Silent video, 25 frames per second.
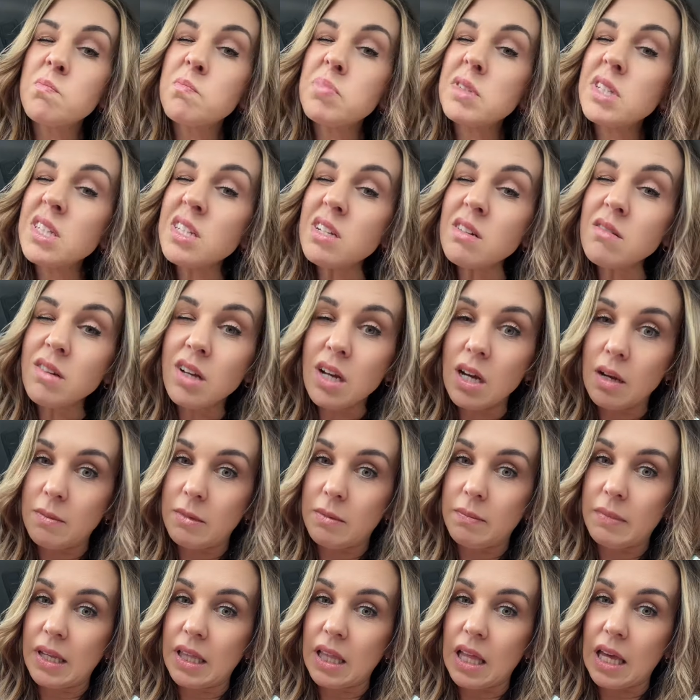But don't come
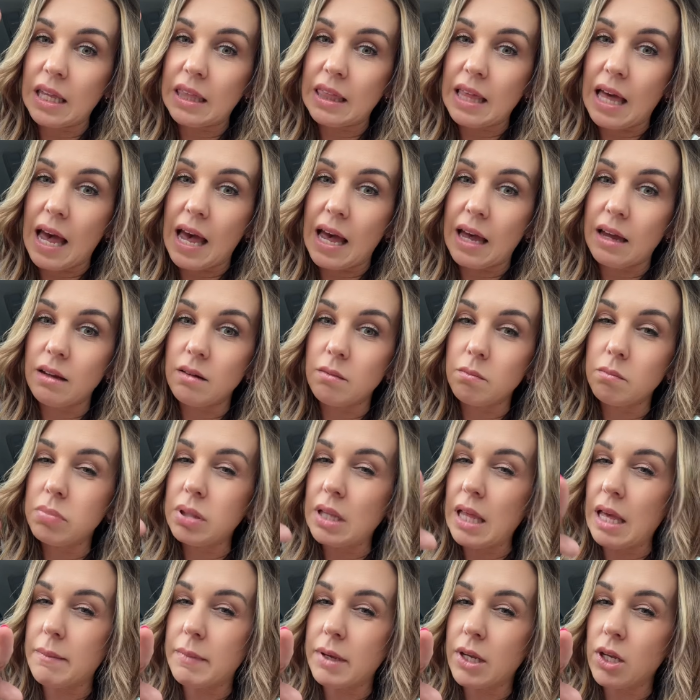at me like that,
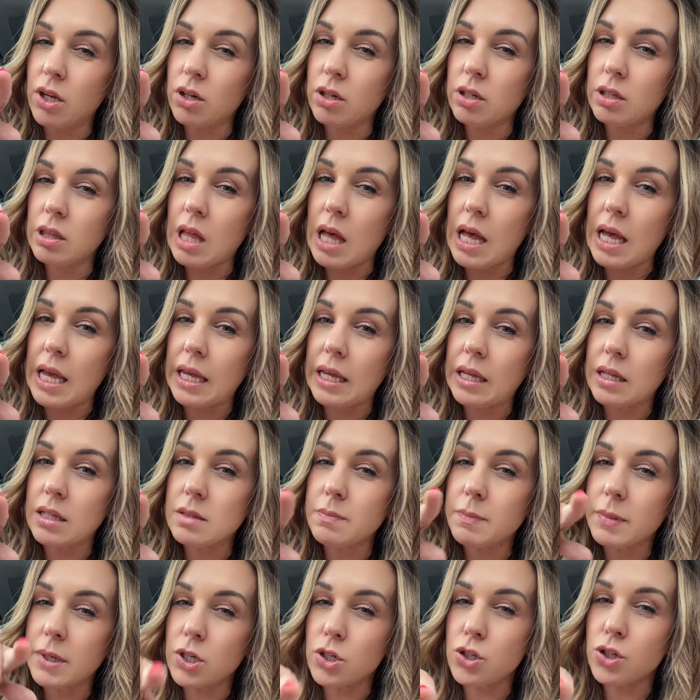blaming your
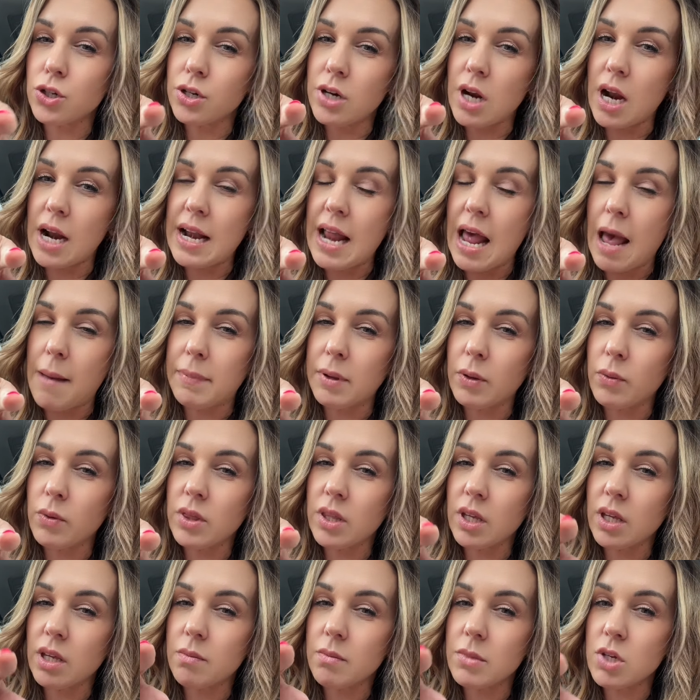clients because you're not happy with
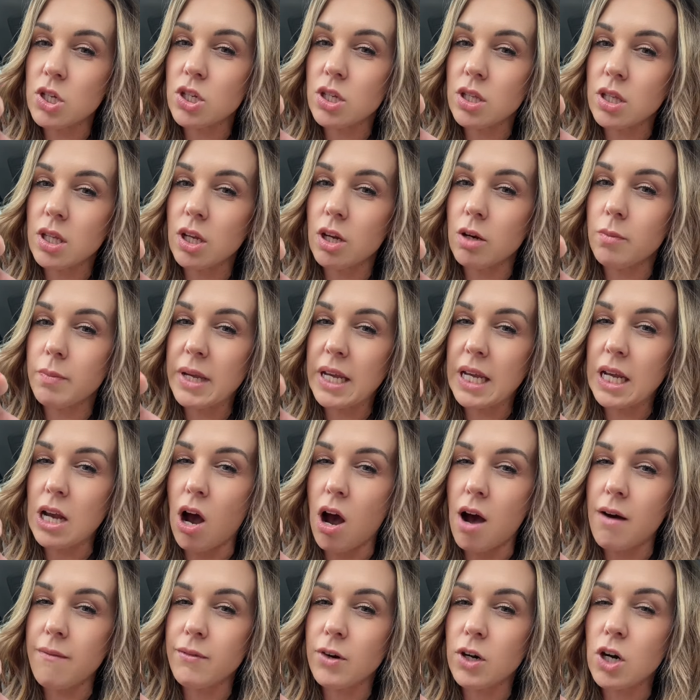the commission that you're being
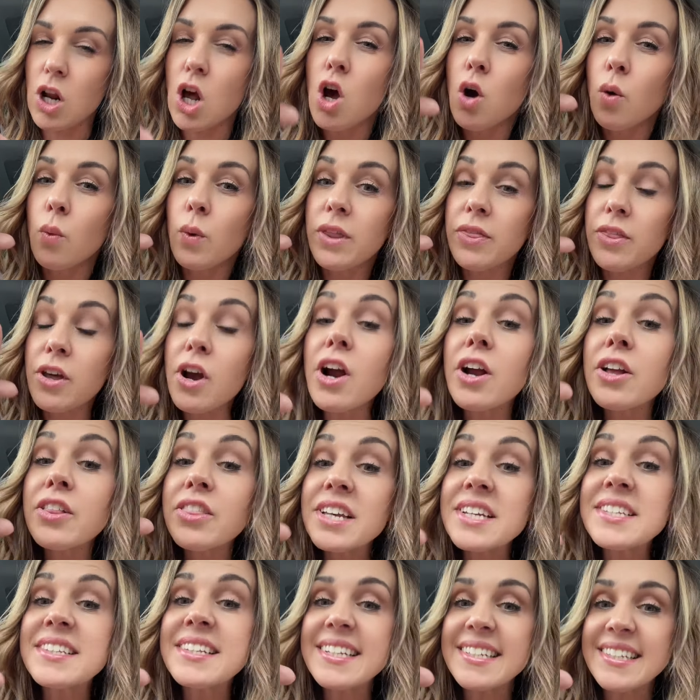offered, when there are
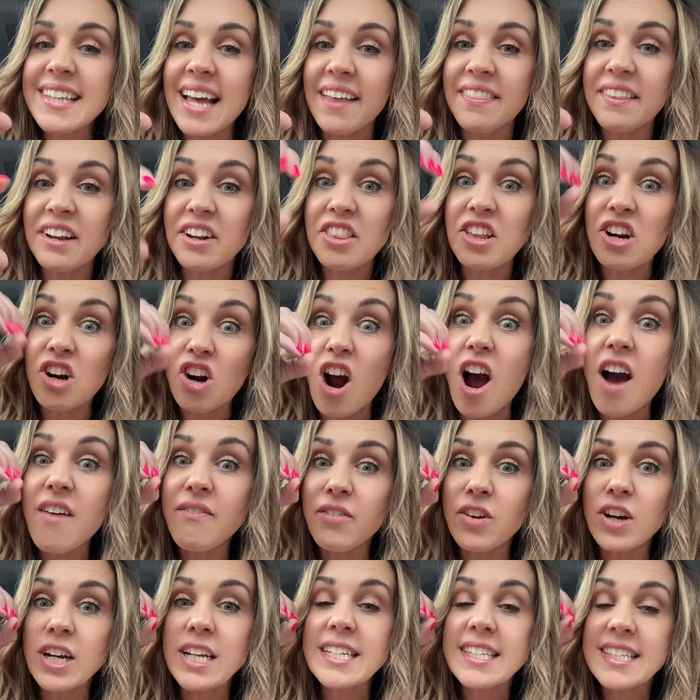listings out there that are
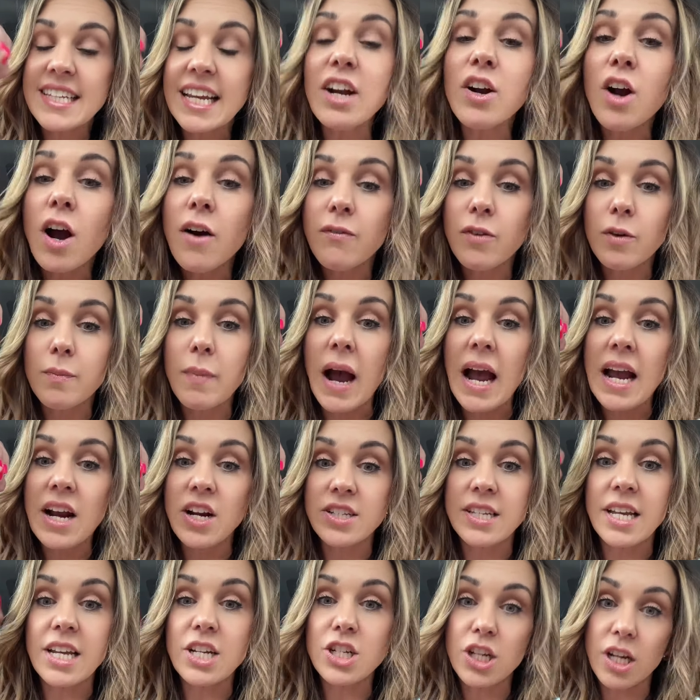offering zero for
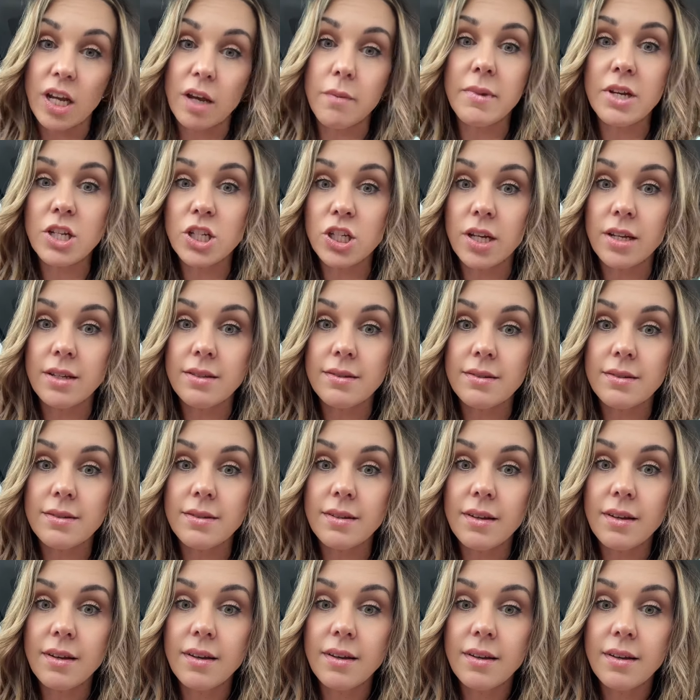buyer's agent commissions.
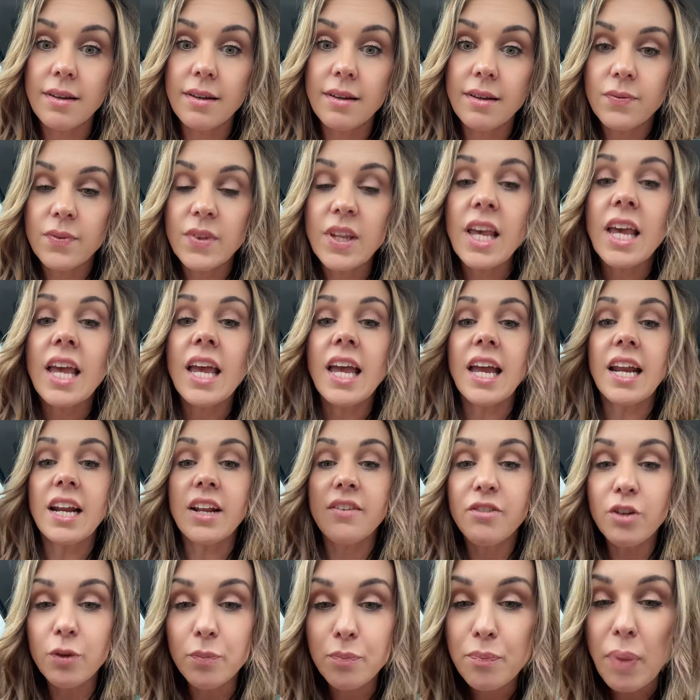And
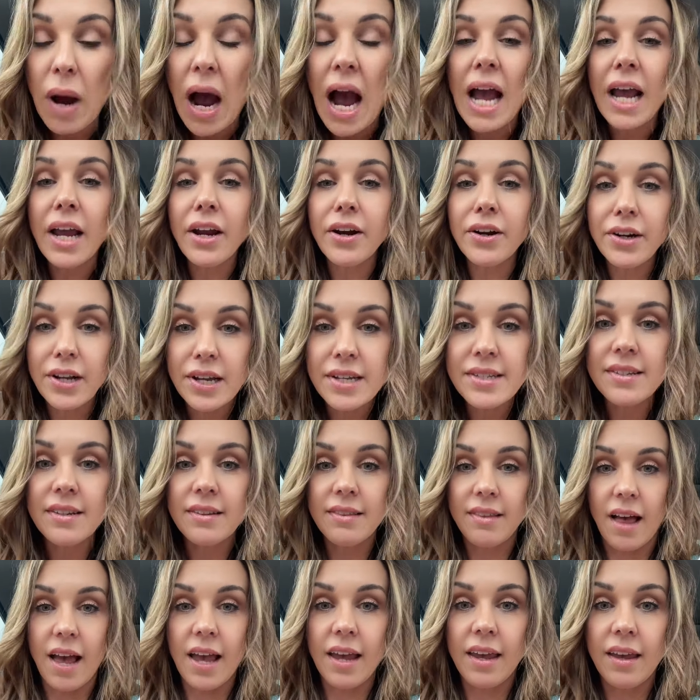if your buyer
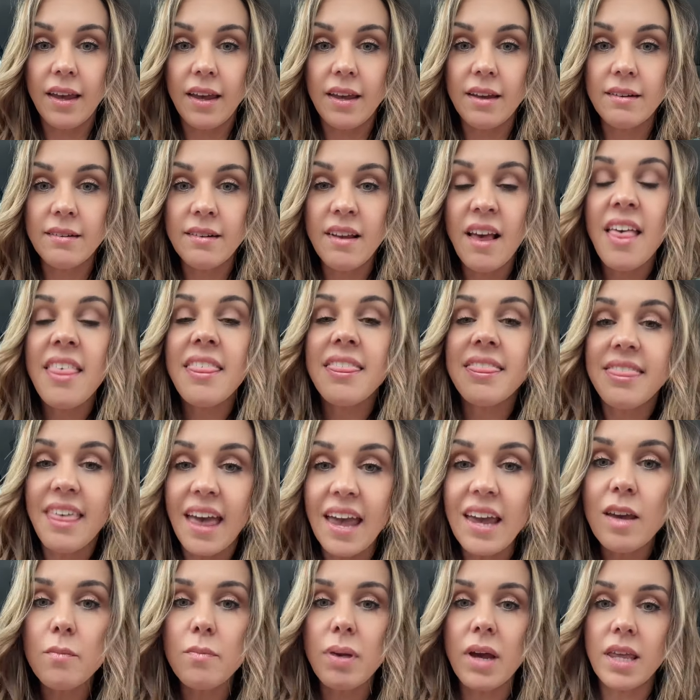doesn't like it,
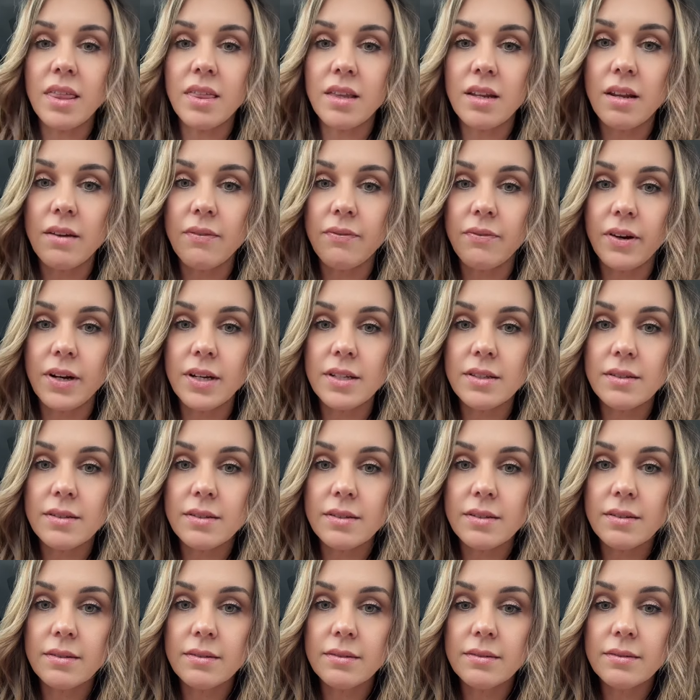they can pay the
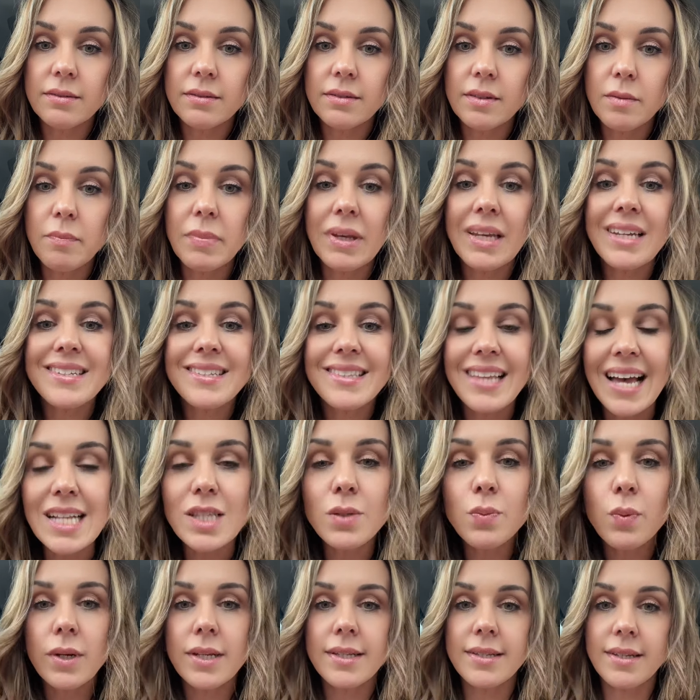difference, because
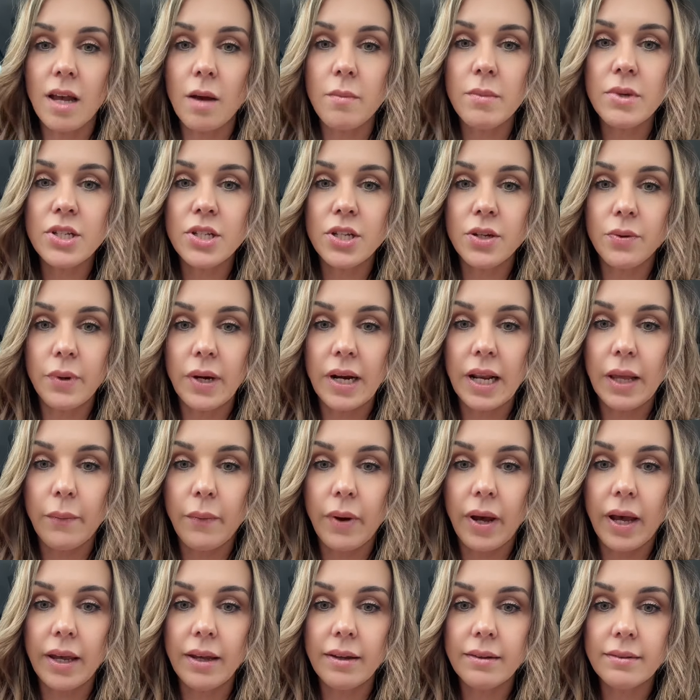that's what it's coming to
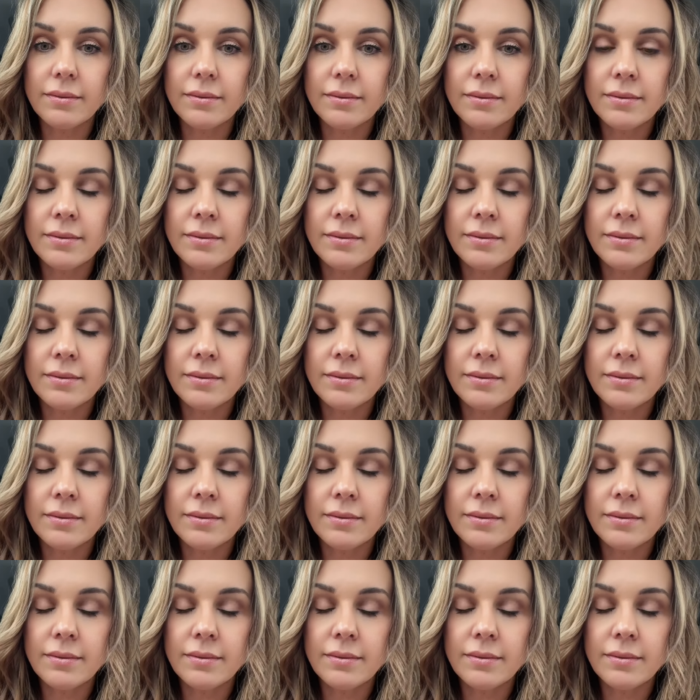anyway.